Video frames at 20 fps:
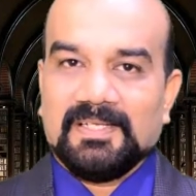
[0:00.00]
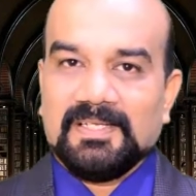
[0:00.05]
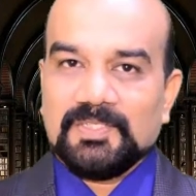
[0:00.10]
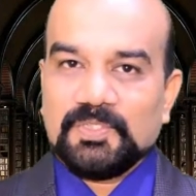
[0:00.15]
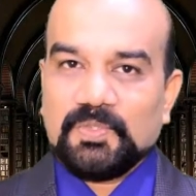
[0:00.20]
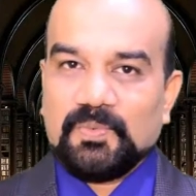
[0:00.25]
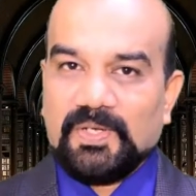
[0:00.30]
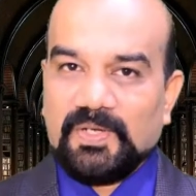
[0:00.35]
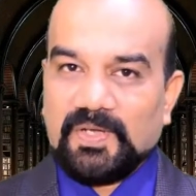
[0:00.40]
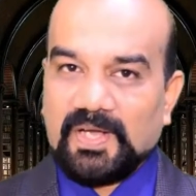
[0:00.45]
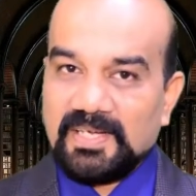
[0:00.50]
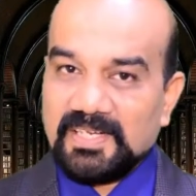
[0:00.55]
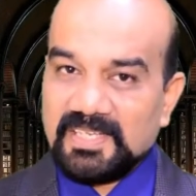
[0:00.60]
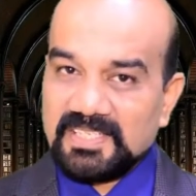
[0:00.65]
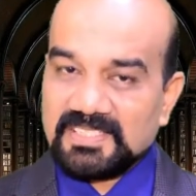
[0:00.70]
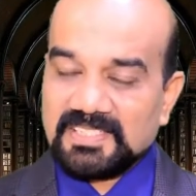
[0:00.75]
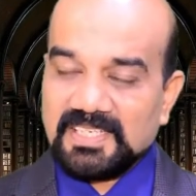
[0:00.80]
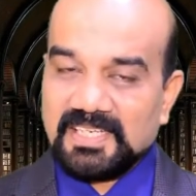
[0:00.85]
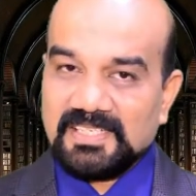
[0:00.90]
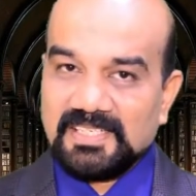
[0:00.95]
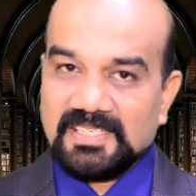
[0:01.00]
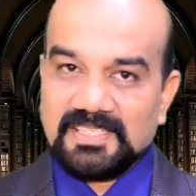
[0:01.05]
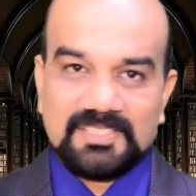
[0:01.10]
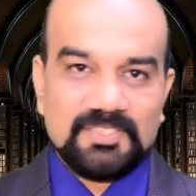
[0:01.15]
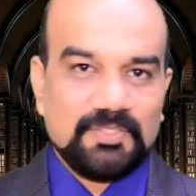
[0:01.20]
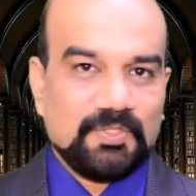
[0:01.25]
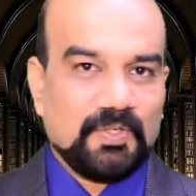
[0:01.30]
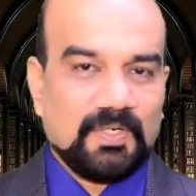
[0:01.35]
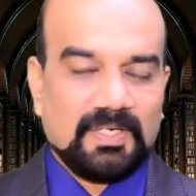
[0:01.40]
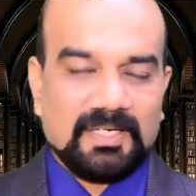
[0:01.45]
So when you understand
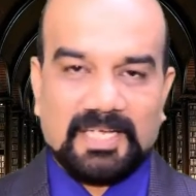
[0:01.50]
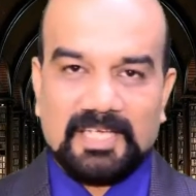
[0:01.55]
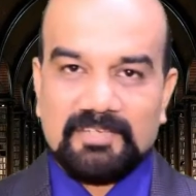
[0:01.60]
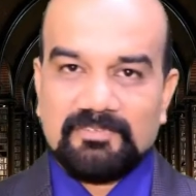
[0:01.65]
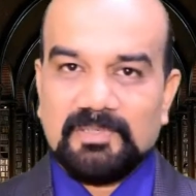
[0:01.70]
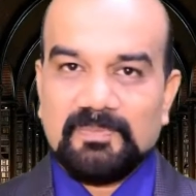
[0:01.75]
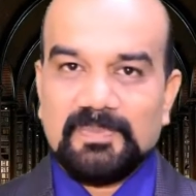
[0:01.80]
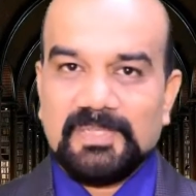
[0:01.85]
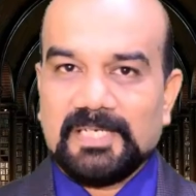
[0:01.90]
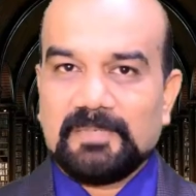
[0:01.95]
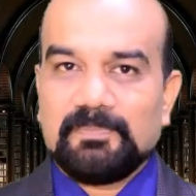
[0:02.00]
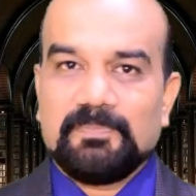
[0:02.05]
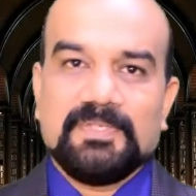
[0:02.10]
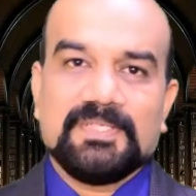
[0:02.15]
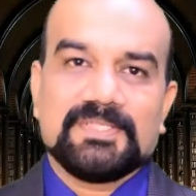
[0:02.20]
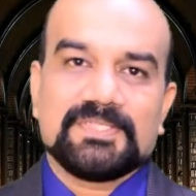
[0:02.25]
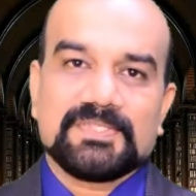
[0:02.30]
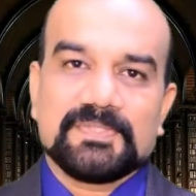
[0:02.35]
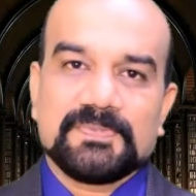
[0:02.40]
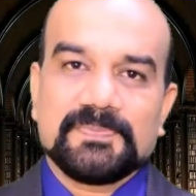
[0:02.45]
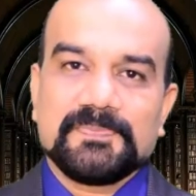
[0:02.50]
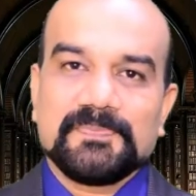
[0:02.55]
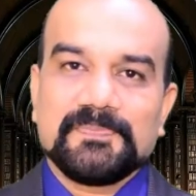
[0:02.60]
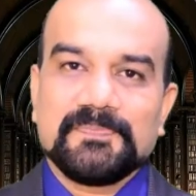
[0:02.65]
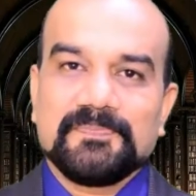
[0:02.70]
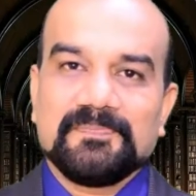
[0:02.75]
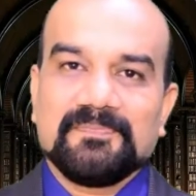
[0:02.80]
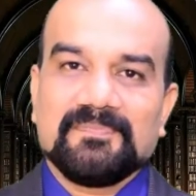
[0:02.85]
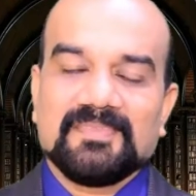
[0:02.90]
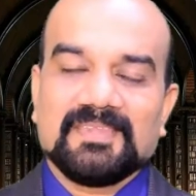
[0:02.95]
this, your life will be at peace.
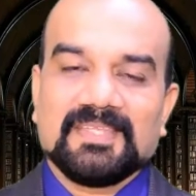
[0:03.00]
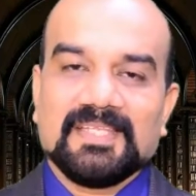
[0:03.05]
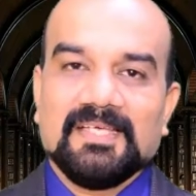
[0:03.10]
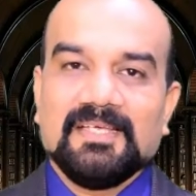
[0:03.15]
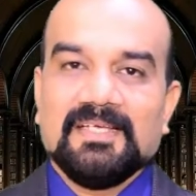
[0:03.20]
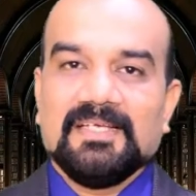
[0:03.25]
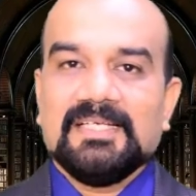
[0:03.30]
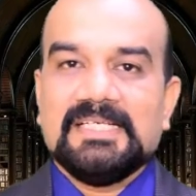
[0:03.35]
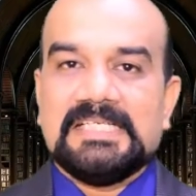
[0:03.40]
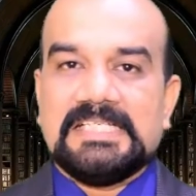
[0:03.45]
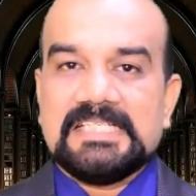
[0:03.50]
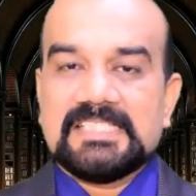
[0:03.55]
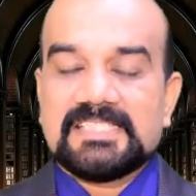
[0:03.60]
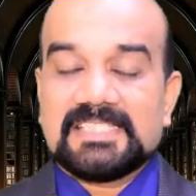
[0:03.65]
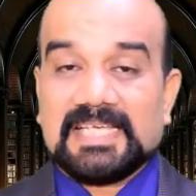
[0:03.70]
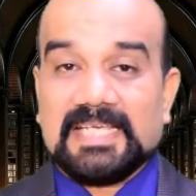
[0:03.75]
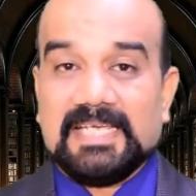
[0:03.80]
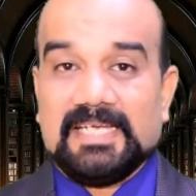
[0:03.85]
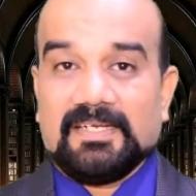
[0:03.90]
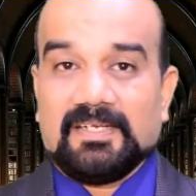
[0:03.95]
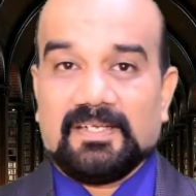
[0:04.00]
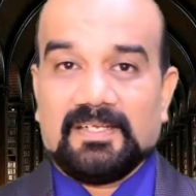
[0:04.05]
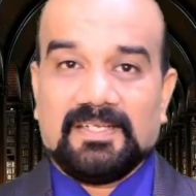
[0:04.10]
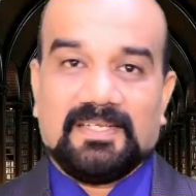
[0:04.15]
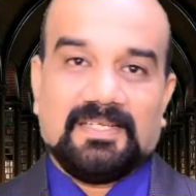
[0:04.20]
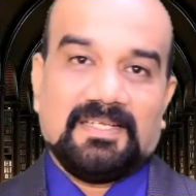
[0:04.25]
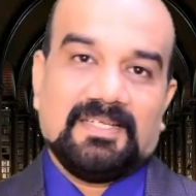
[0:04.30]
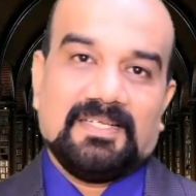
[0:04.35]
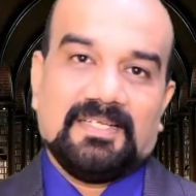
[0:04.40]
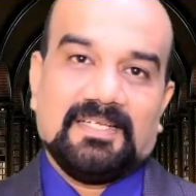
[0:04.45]
Second,
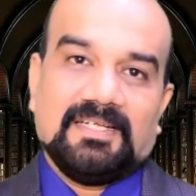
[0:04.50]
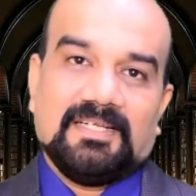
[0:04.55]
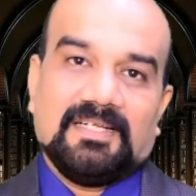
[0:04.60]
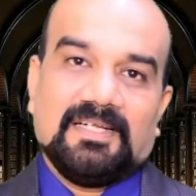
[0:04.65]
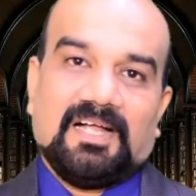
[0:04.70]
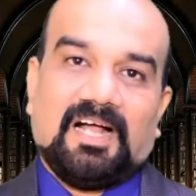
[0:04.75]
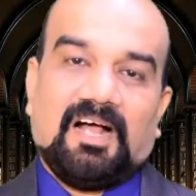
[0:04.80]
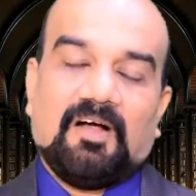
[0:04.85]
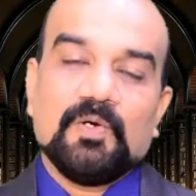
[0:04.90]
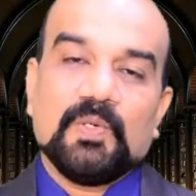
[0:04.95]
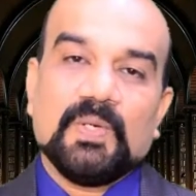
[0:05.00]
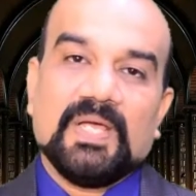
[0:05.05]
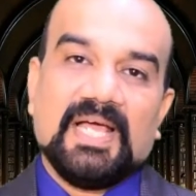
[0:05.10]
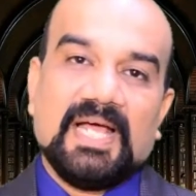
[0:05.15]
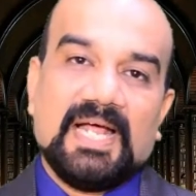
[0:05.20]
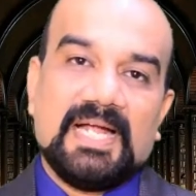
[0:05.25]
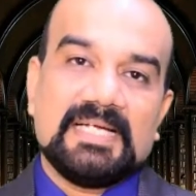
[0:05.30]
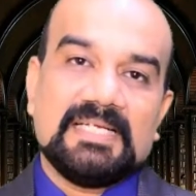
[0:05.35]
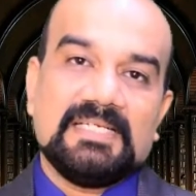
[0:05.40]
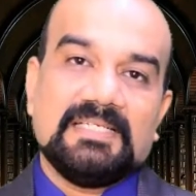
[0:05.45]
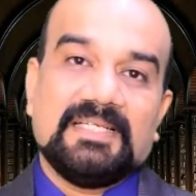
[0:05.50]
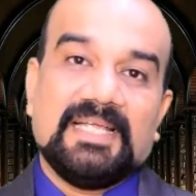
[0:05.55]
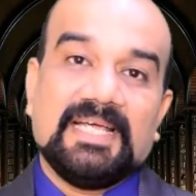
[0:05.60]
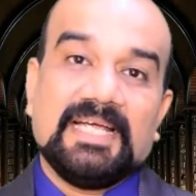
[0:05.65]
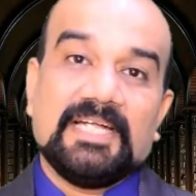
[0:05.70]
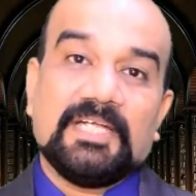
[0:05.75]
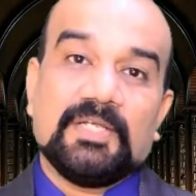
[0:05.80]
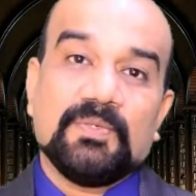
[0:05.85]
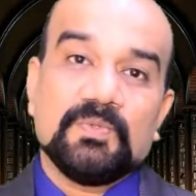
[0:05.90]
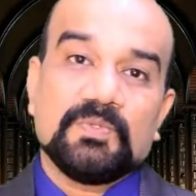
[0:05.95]
how do I handle
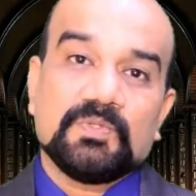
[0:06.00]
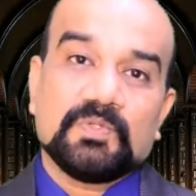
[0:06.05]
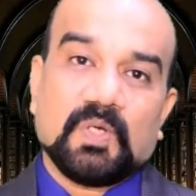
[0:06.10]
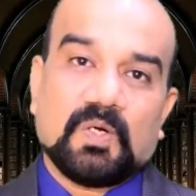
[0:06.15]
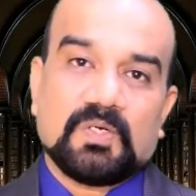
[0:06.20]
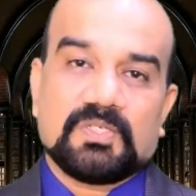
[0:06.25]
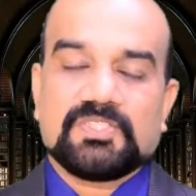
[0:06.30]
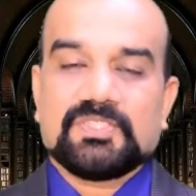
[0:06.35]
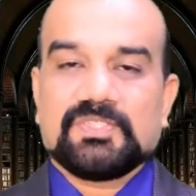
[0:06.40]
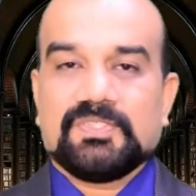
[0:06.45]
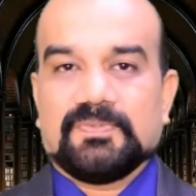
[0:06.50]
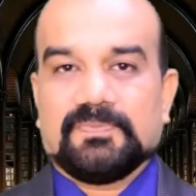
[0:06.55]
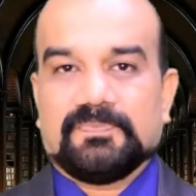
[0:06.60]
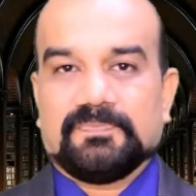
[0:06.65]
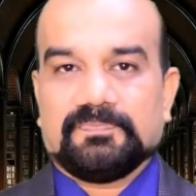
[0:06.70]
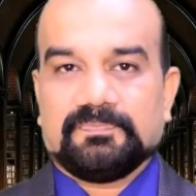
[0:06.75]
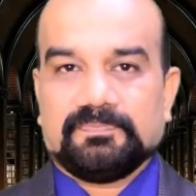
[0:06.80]
negative thoughts?